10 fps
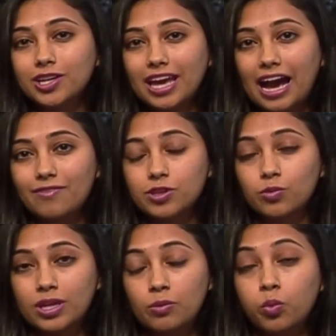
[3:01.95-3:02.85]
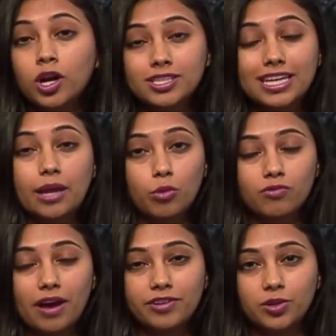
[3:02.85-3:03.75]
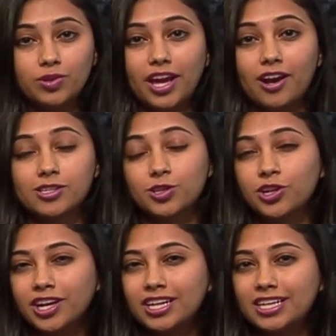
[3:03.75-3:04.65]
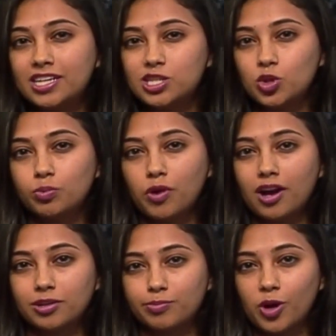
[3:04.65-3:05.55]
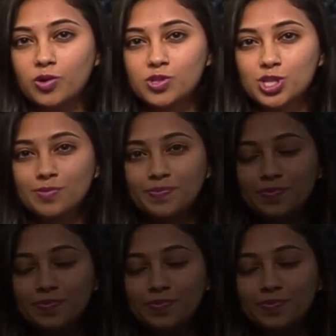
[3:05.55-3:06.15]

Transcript: and they're going to have to work to get more revenue there. So they're going to need a two-pronged approach.